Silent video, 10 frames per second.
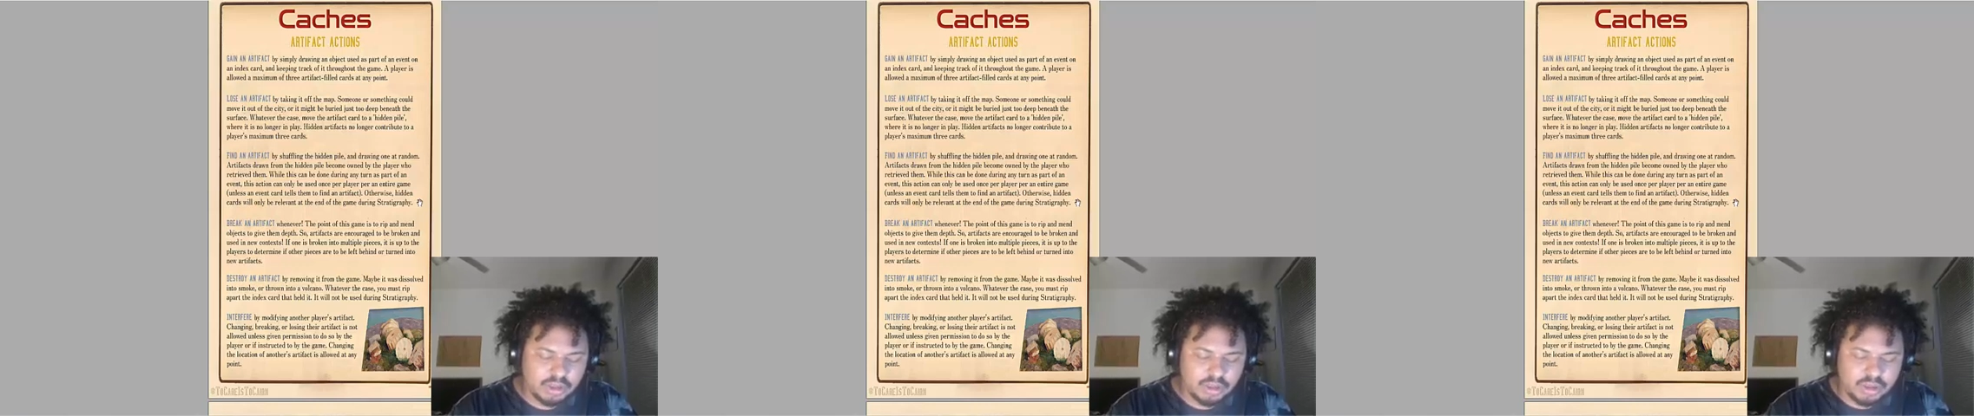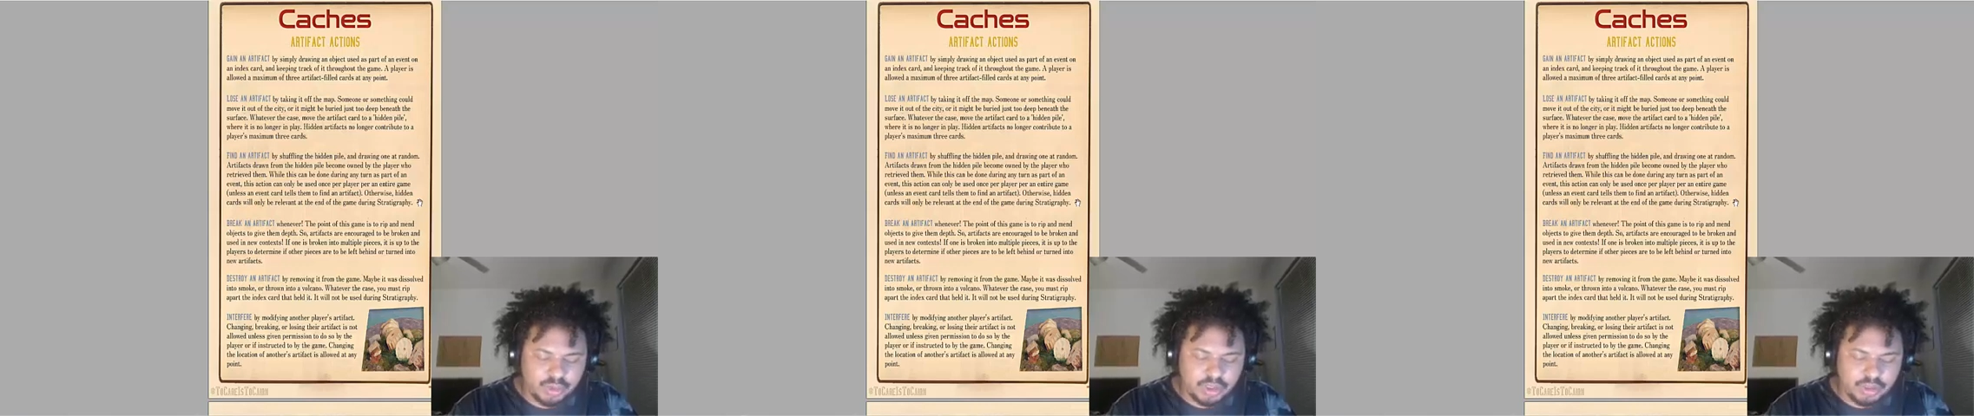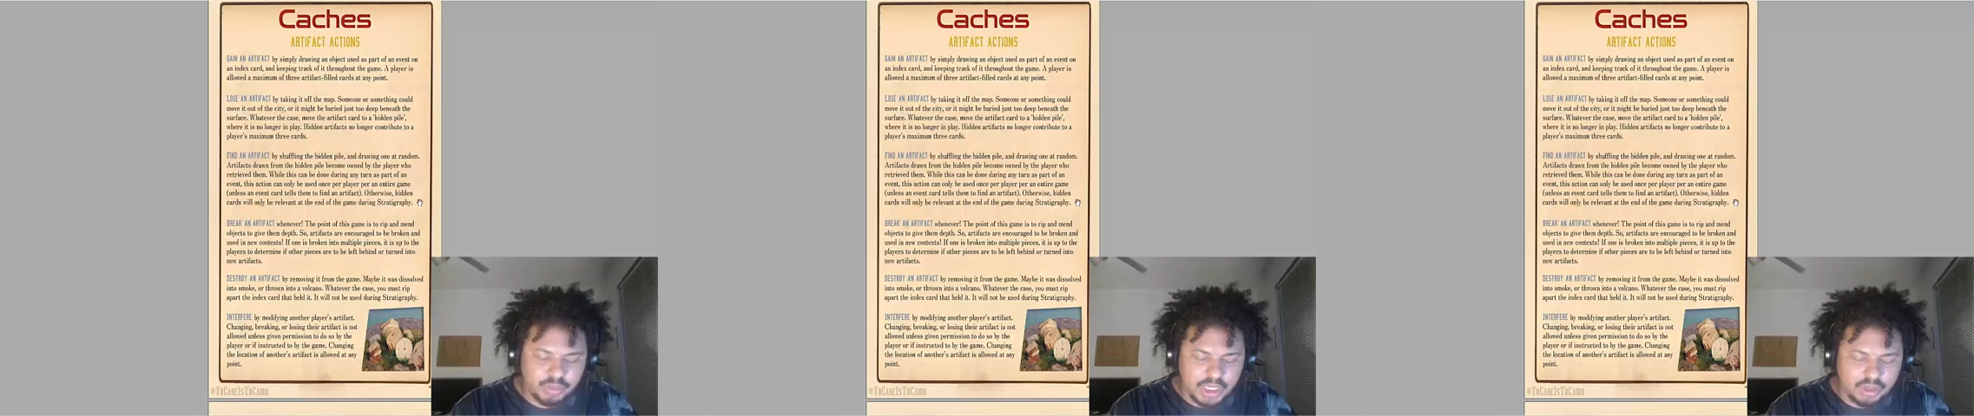broken
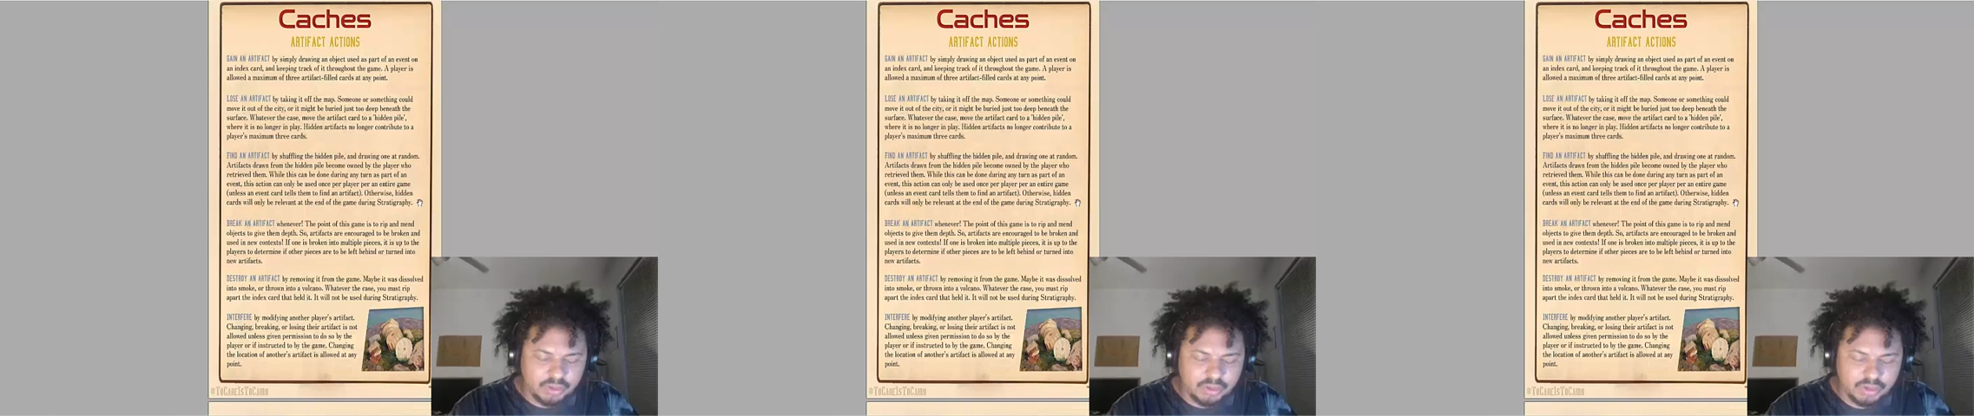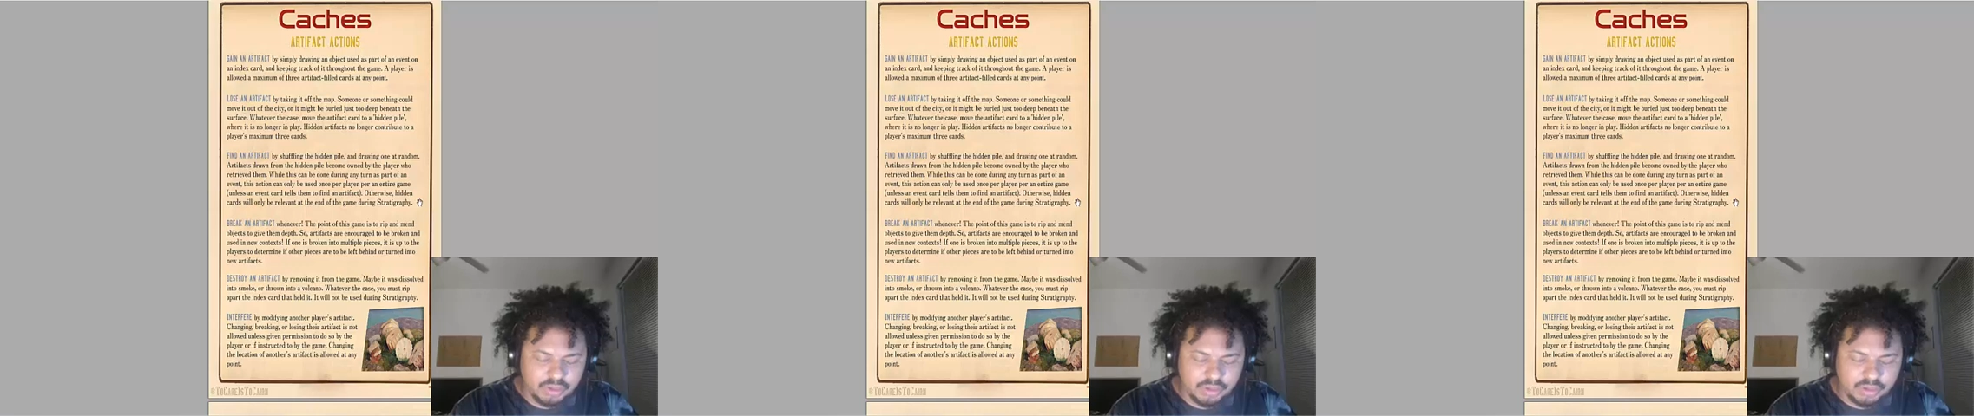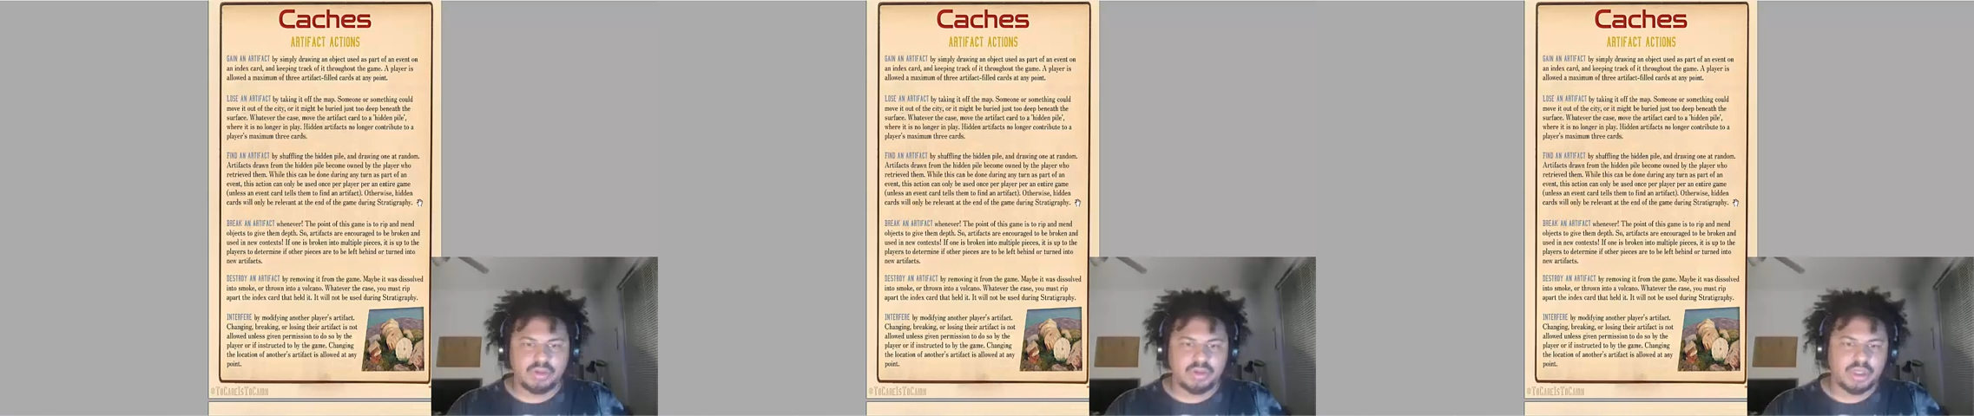in battle.
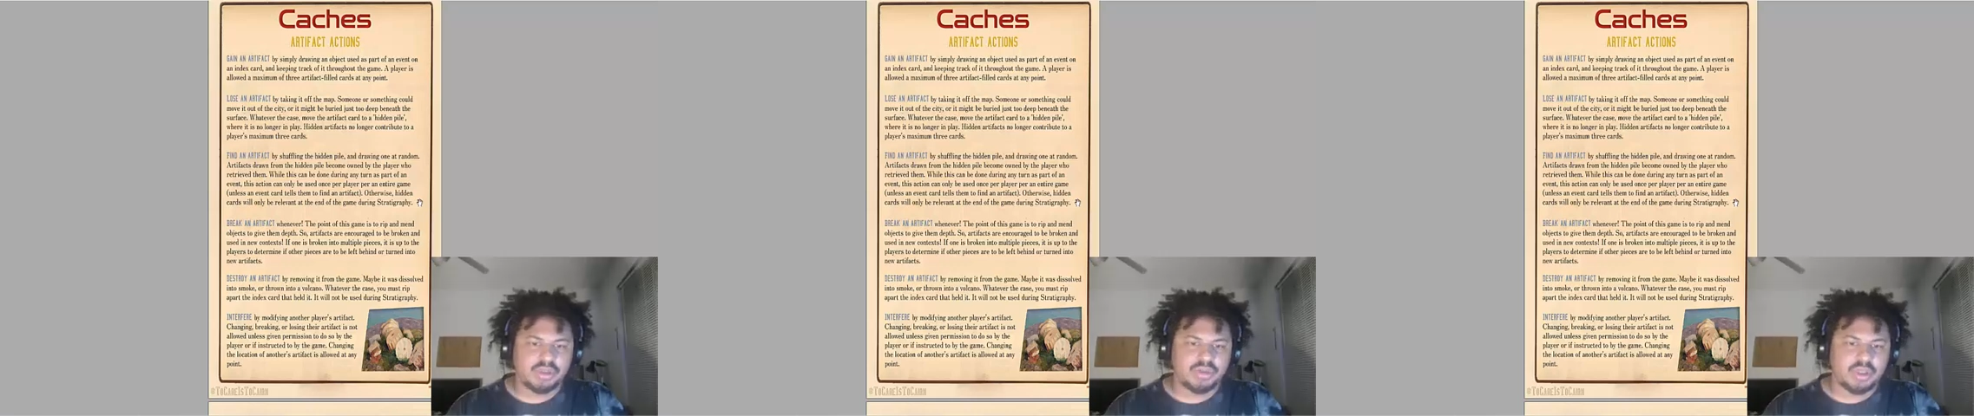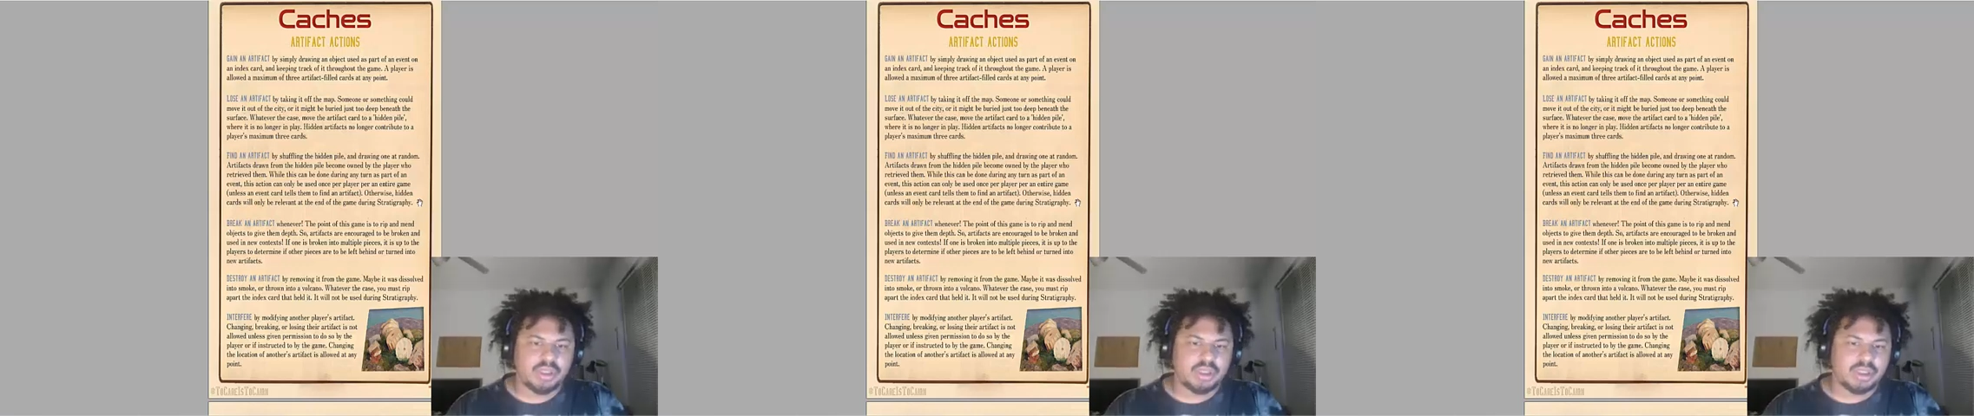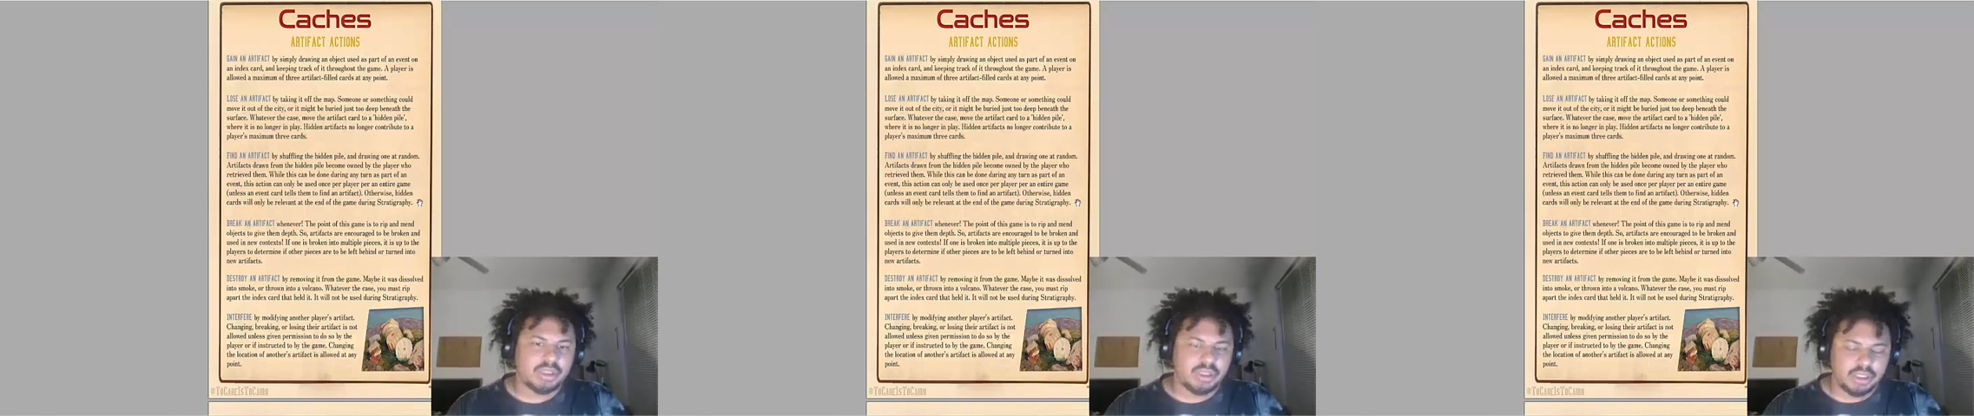Okay, so I think
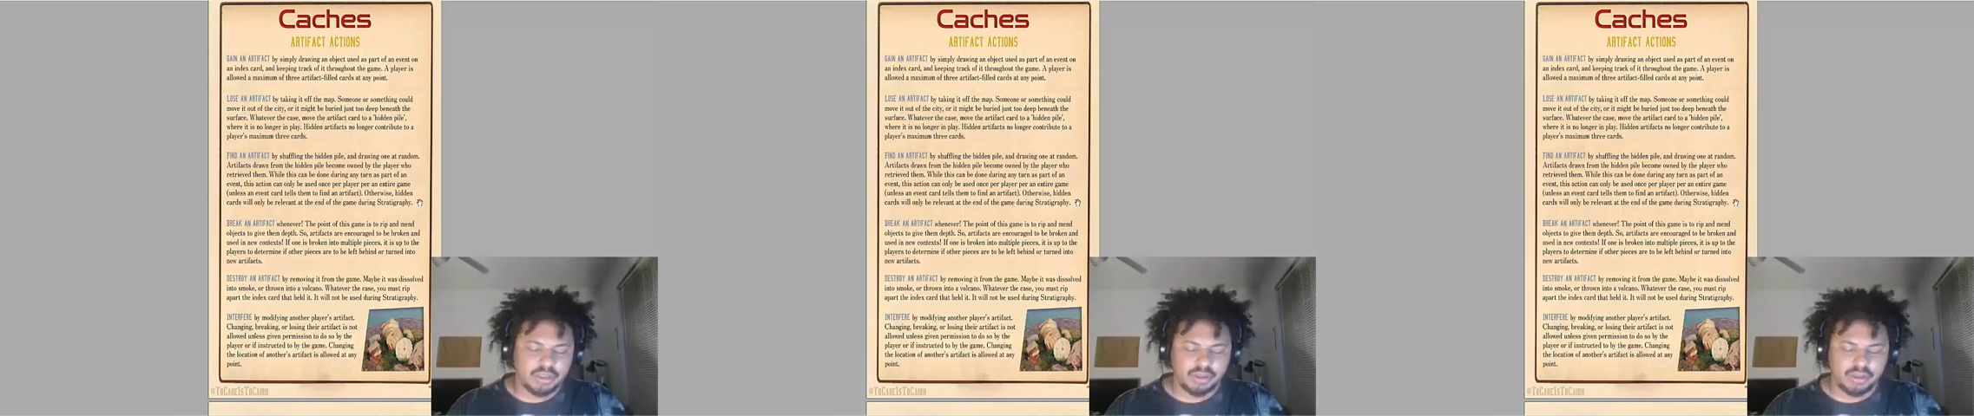that's that